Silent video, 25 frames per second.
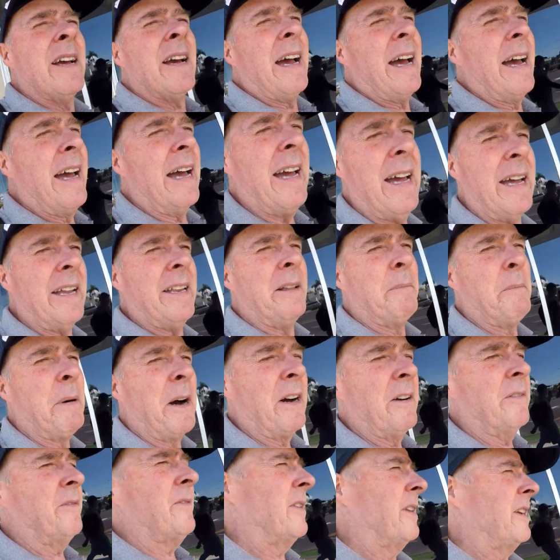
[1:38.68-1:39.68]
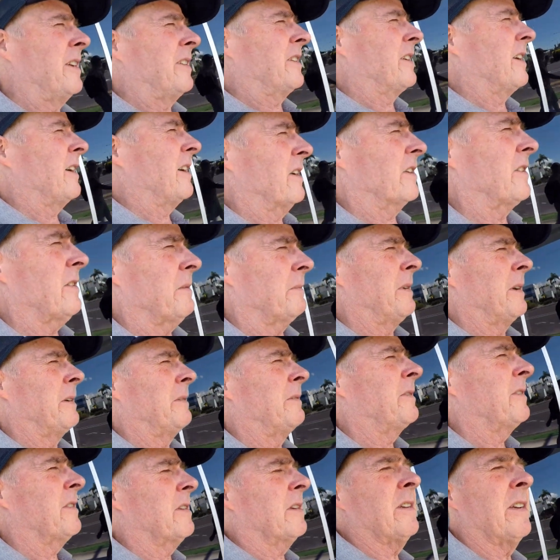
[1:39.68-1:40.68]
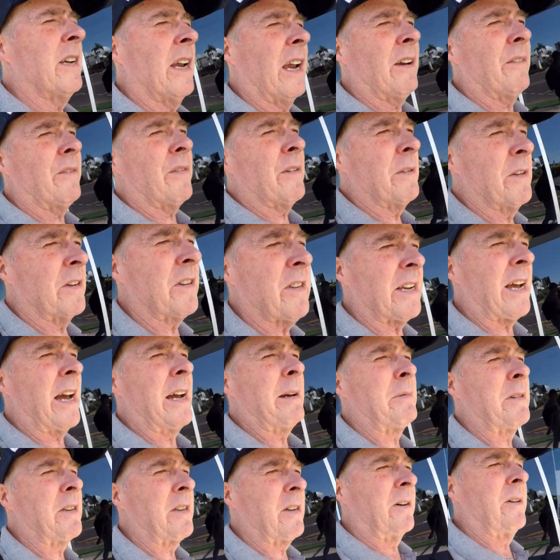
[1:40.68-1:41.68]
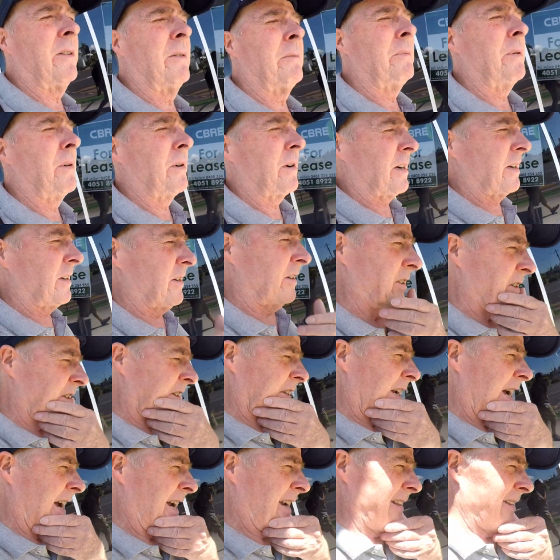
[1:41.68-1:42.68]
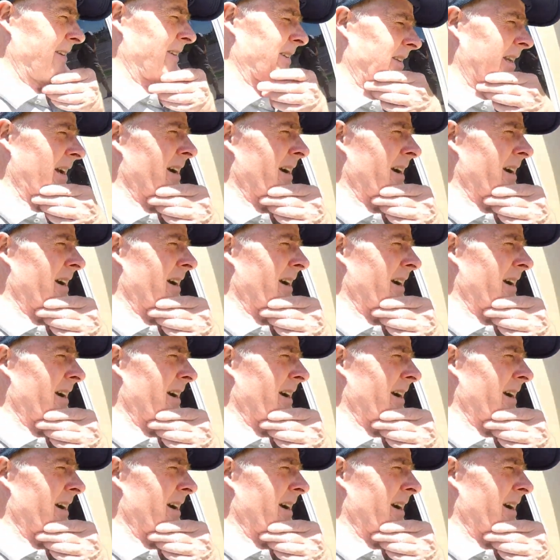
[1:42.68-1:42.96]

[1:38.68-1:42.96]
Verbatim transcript: And the, both of these guys have been singing from the same songbook and just saying, look,